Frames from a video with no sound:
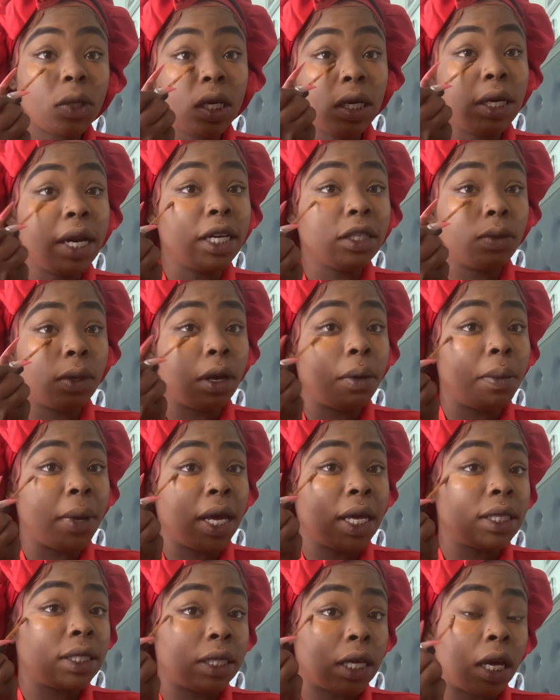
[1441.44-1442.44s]
That's when the
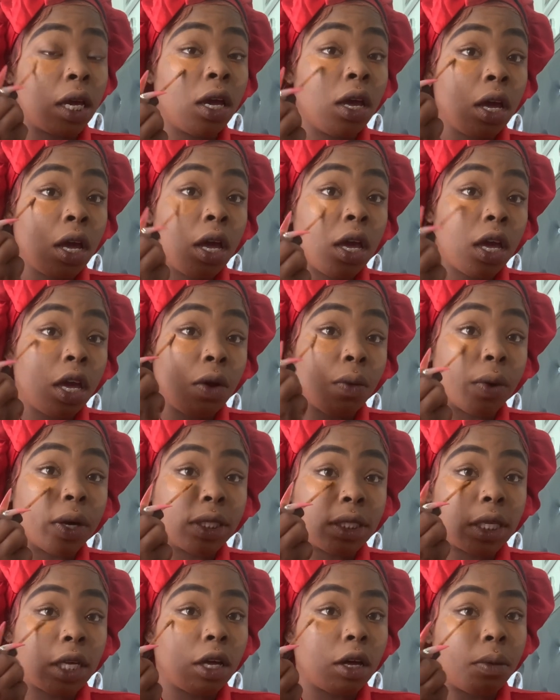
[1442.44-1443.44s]
man say, he
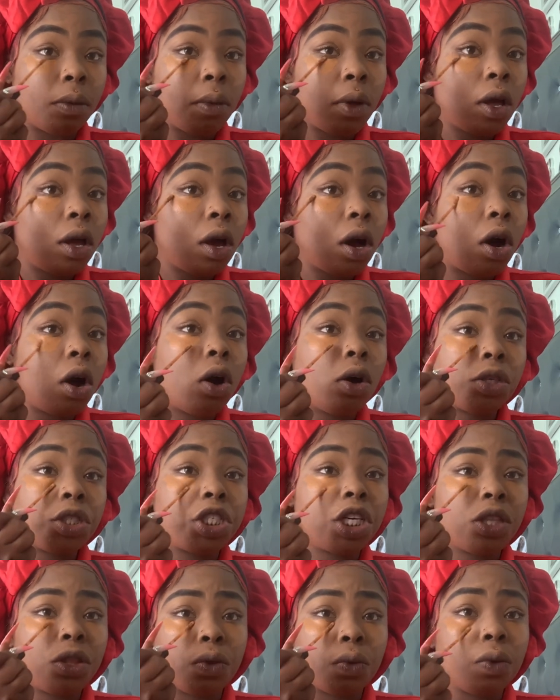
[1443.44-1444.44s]
run to him, oh,
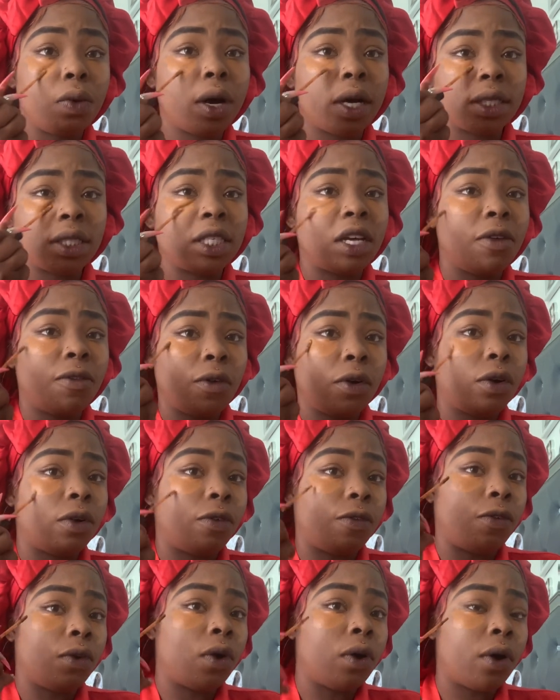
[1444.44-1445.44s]
she threw herself on the
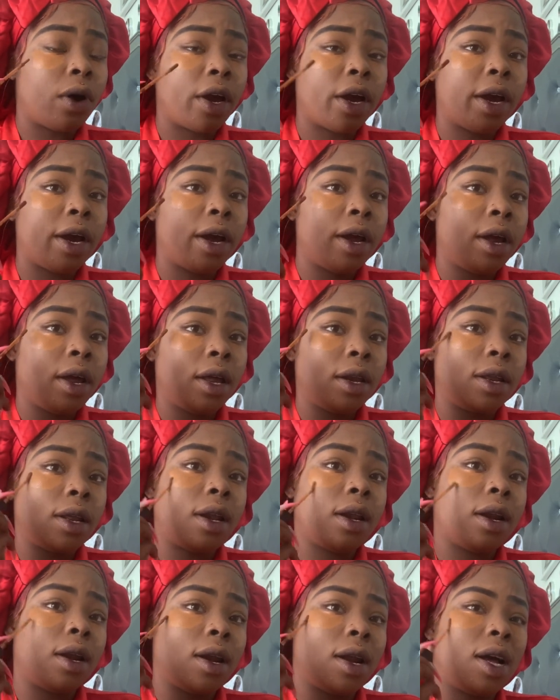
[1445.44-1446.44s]
floor, da
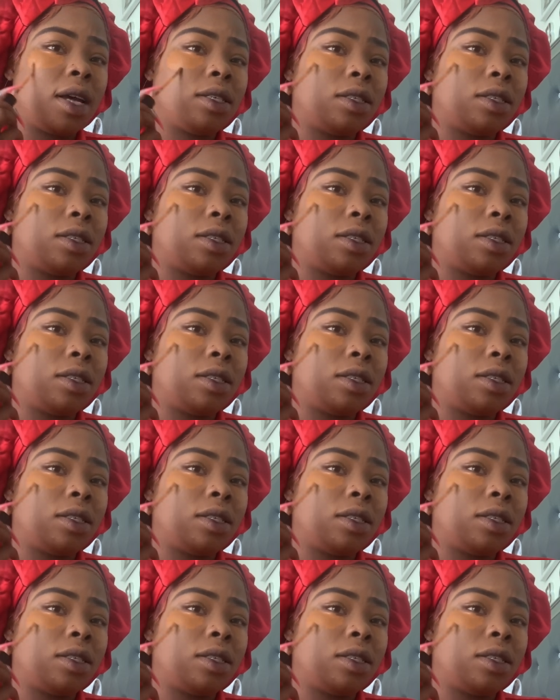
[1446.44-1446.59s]
da da.